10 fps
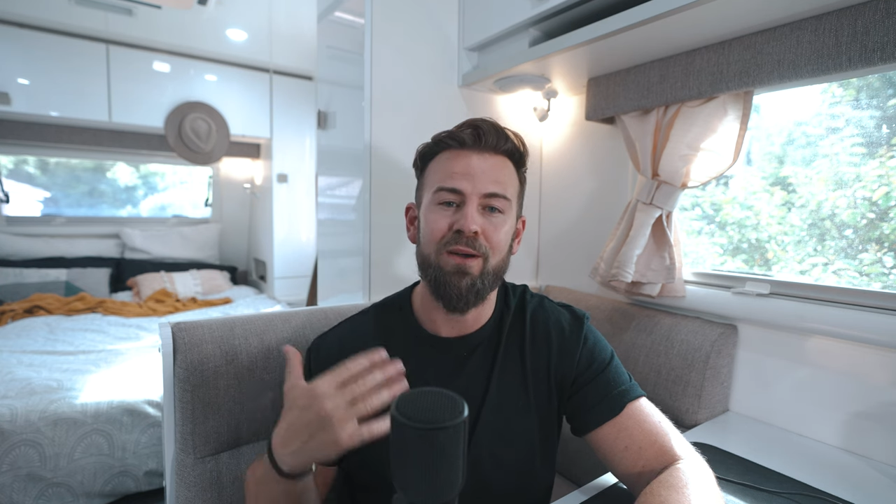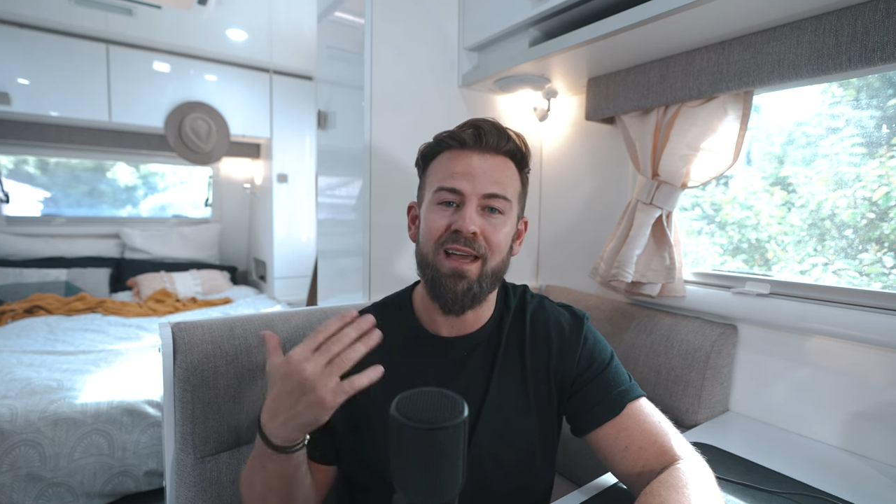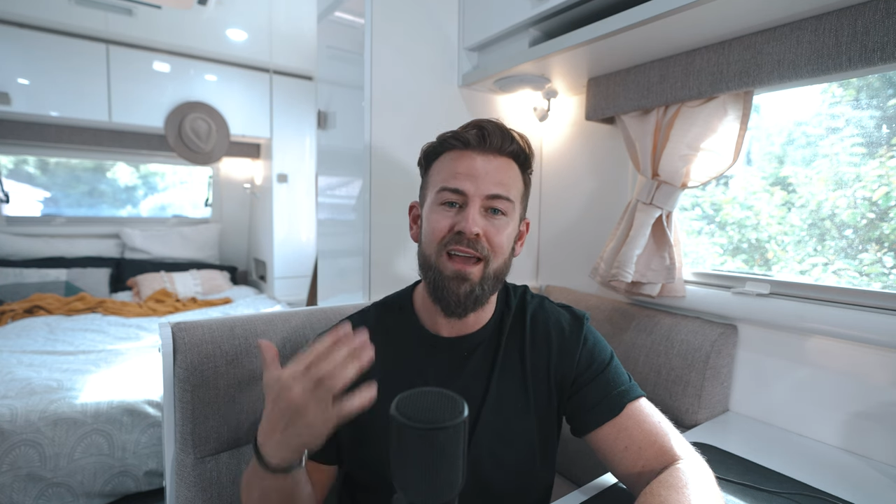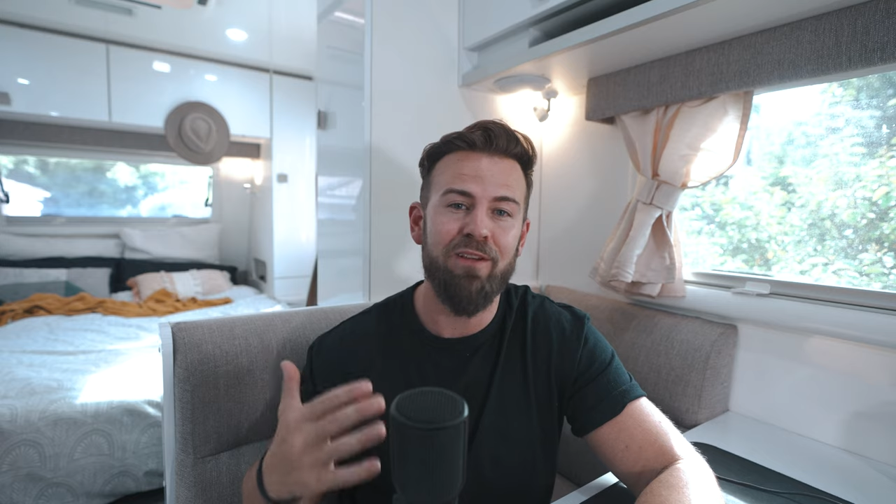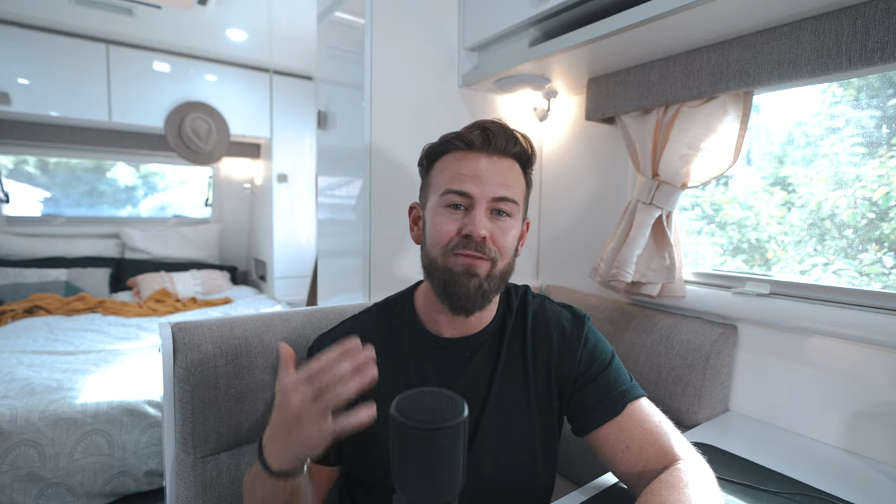there were
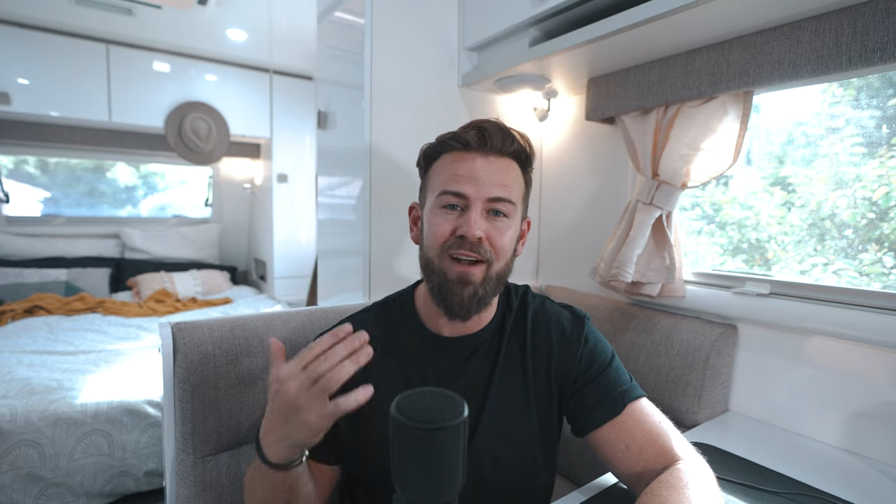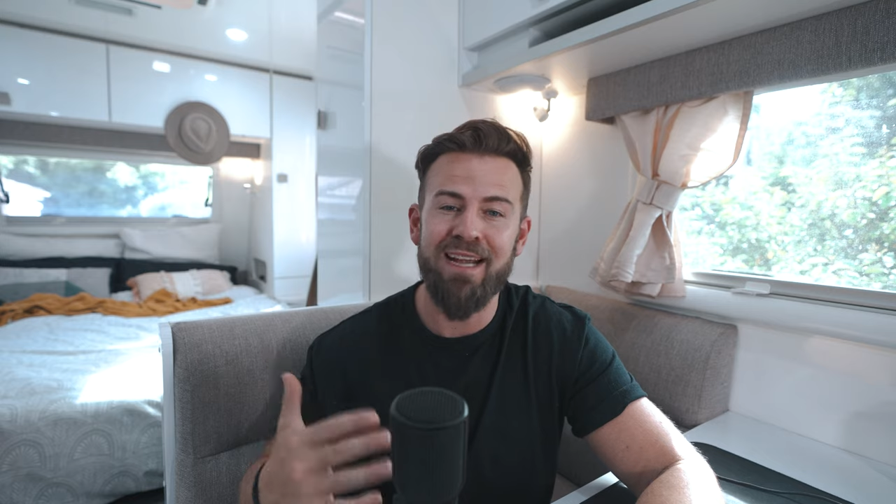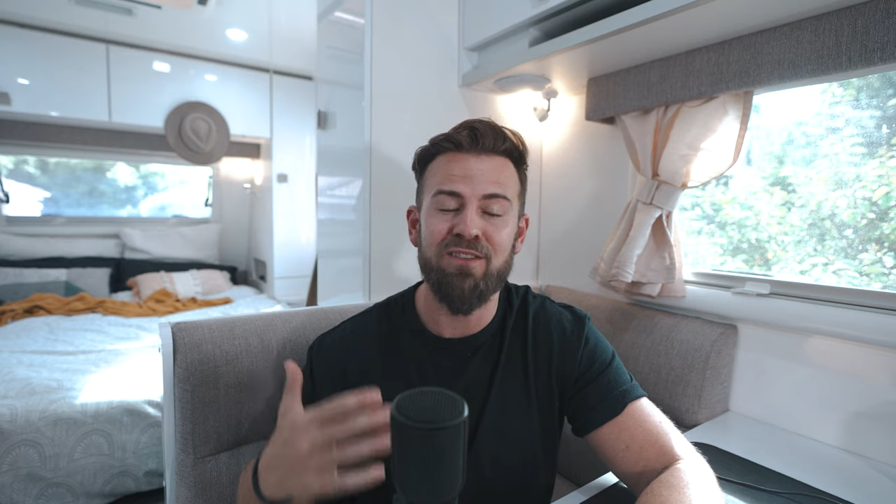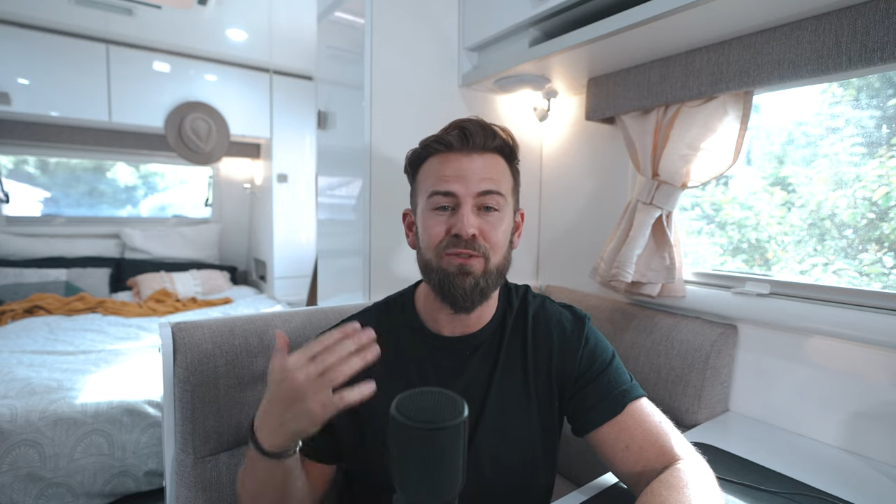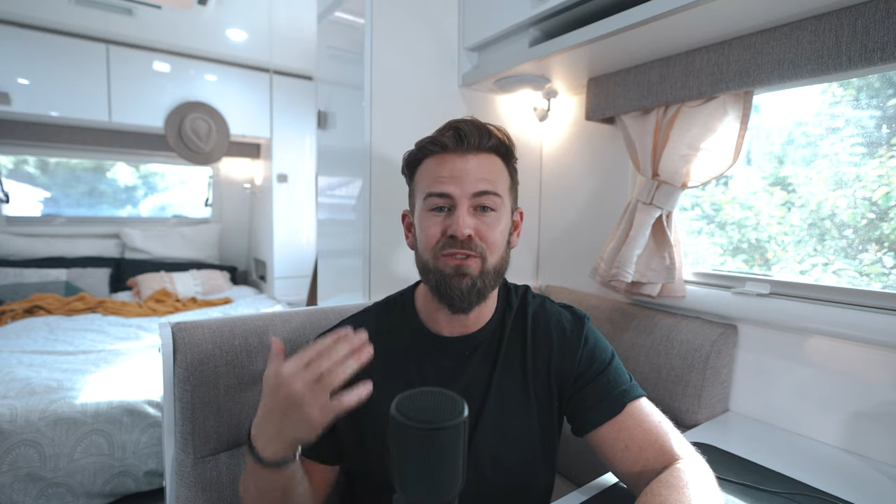heavy
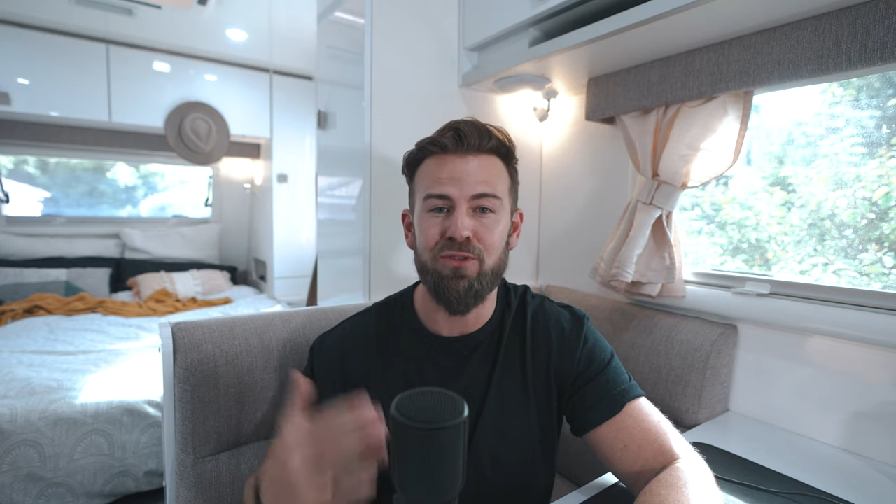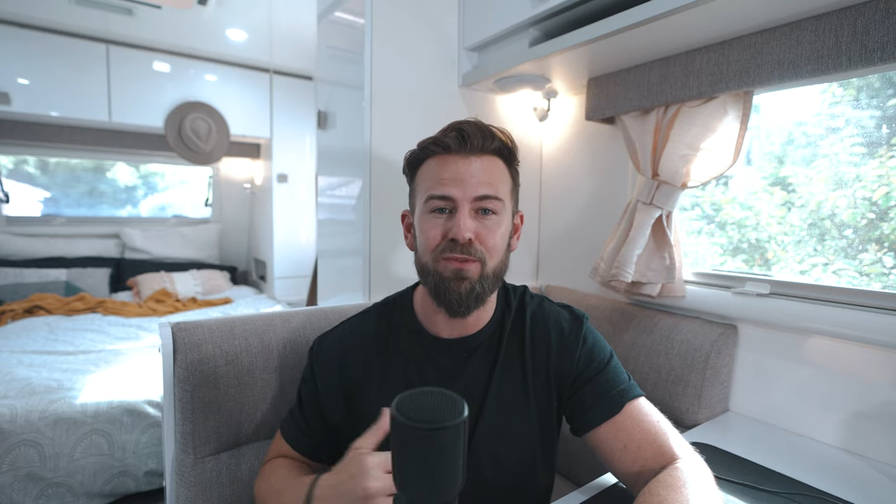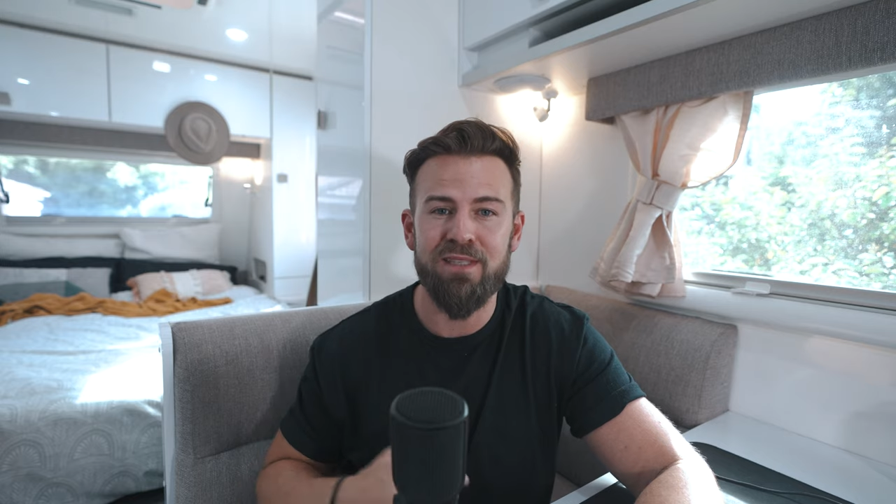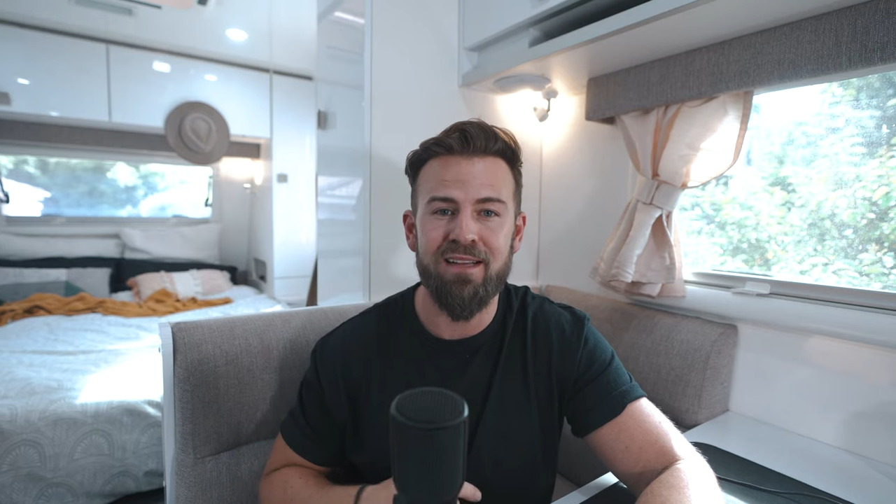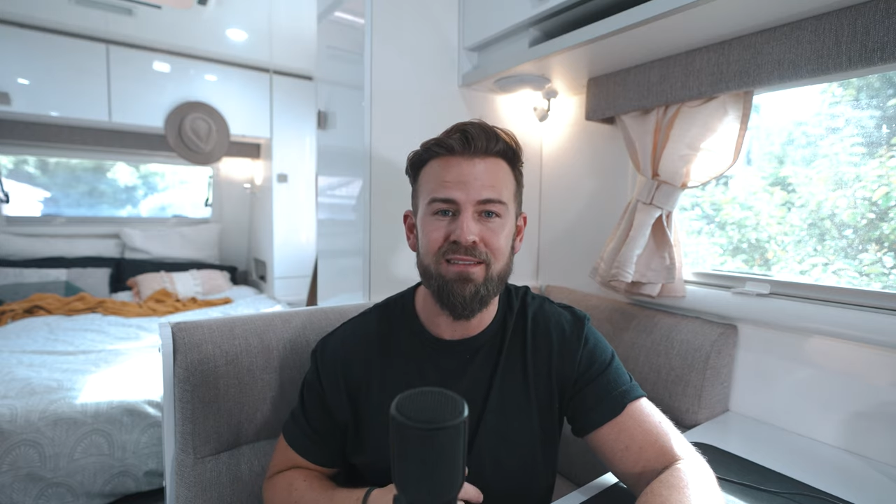rains or
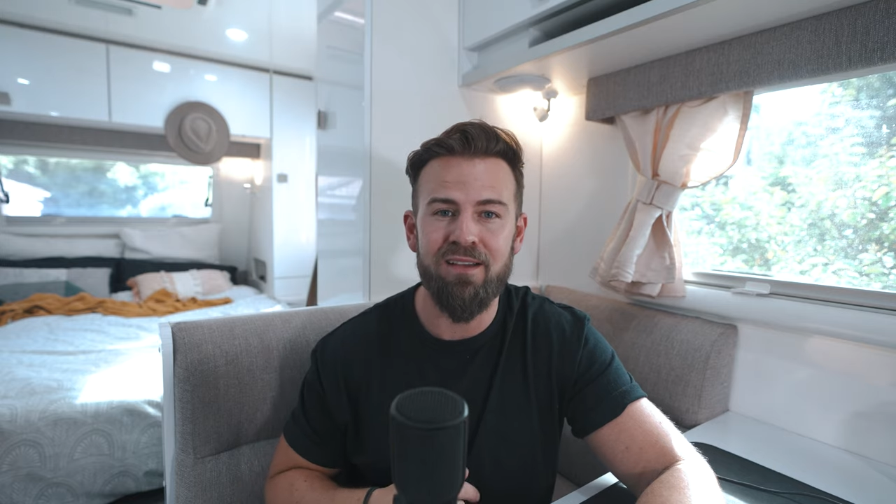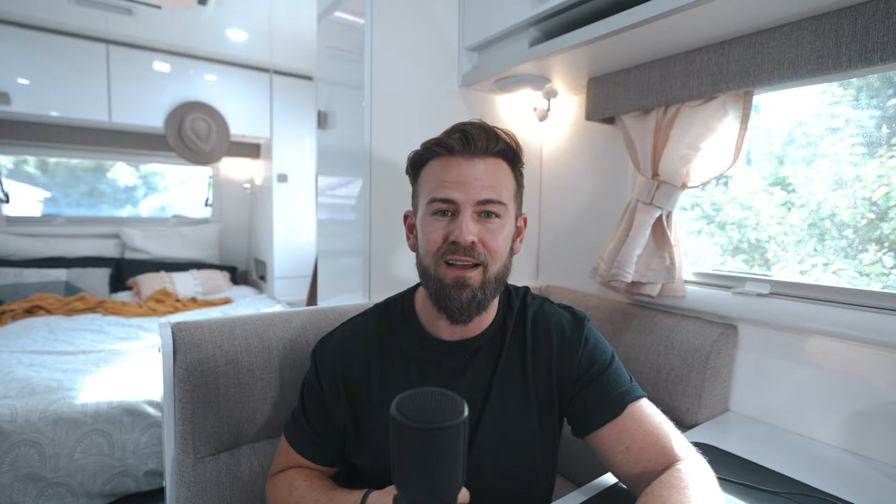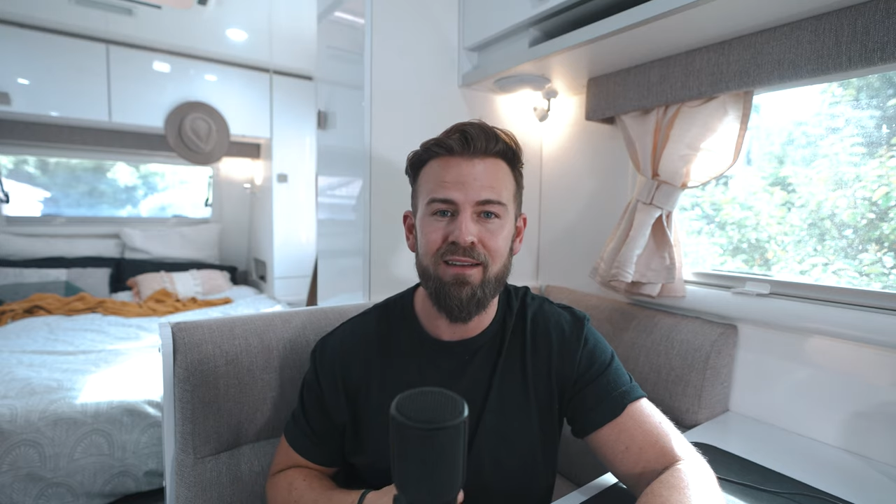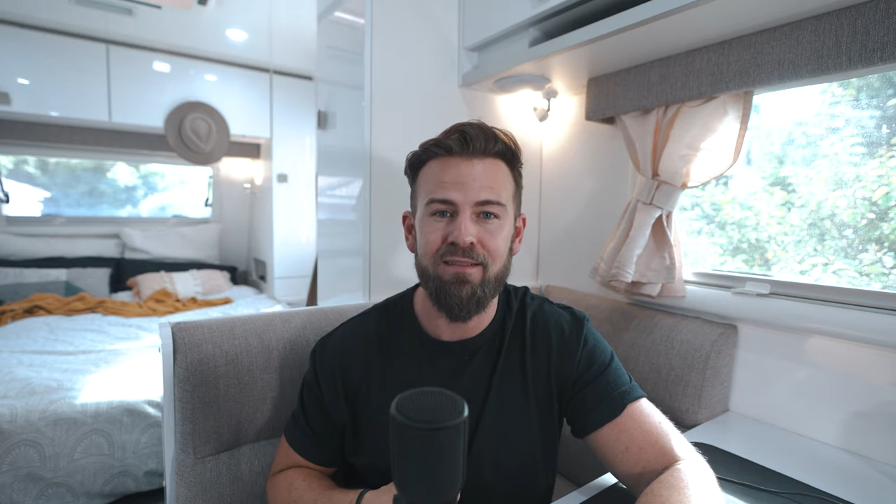storms outside.